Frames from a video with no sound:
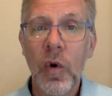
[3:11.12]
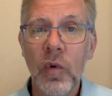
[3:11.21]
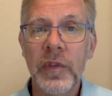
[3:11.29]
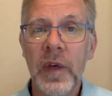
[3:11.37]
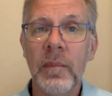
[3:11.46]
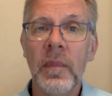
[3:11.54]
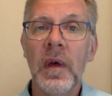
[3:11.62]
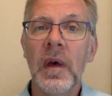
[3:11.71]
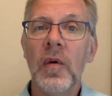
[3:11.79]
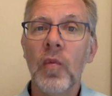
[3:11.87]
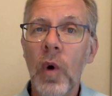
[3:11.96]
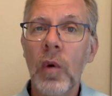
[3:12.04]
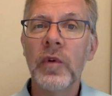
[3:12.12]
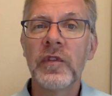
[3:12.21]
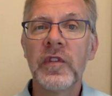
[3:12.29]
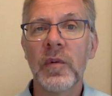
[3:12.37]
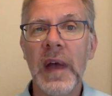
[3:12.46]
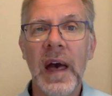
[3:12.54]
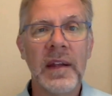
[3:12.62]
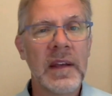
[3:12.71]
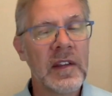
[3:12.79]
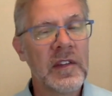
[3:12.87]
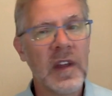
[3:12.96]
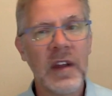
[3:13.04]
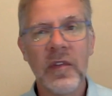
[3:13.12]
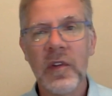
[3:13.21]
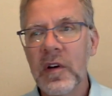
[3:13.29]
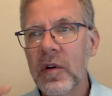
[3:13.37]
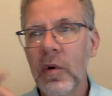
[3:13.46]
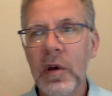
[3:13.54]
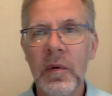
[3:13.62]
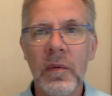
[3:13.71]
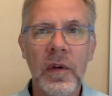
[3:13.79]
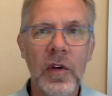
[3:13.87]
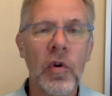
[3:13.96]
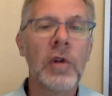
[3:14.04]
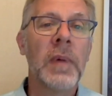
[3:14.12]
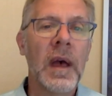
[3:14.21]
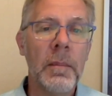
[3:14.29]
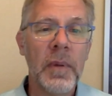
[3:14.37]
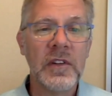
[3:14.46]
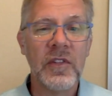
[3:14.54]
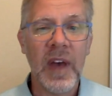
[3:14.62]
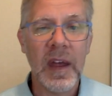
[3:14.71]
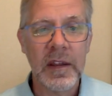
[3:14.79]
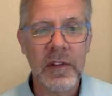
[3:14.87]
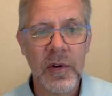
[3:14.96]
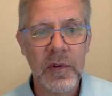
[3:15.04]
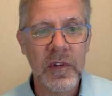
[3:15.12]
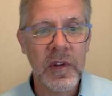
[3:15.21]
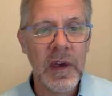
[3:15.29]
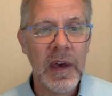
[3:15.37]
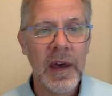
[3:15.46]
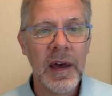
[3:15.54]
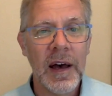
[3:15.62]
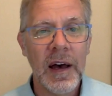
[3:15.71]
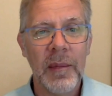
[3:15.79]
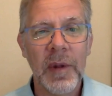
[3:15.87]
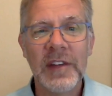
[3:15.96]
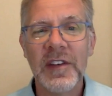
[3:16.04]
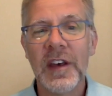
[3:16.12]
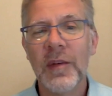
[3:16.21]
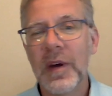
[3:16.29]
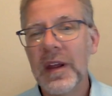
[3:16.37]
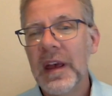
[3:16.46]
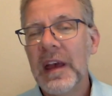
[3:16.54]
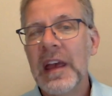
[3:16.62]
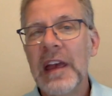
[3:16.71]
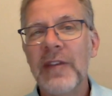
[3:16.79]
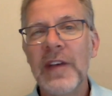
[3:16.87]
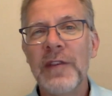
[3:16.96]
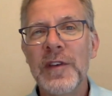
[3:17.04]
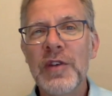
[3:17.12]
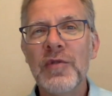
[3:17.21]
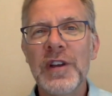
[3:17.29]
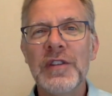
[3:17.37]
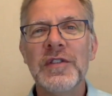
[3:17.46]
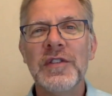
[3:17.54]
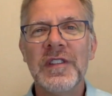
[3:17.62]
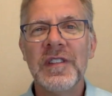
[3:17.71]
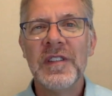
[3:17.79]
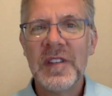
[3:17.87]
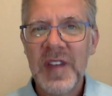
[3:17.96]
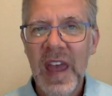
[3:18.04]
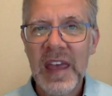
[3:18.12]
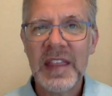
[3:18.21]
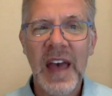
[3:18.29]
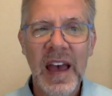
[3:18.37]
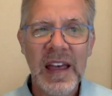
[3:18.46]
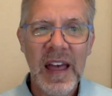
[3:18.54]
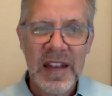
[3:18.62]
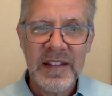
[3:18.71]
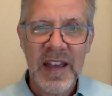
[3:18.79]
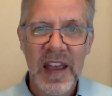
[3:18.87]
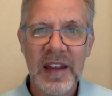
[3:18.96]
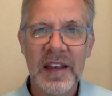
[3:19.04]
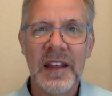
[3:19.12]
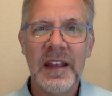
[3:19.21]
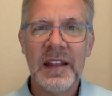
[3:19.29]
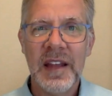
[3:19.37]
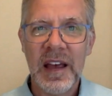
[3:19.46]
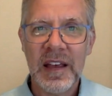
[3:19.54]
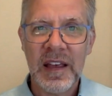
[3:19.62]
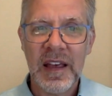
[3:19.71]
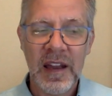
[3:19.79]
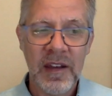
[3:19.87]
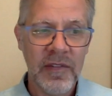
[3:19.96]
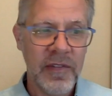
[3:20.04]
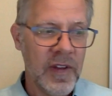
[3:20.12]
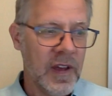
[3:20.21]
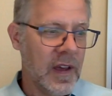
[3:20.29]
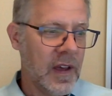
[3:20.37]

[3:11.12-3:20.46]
told them what was the reality instead of going by a bunch of anecdotes. And I tell you what, if you can take that kind of data, that kind of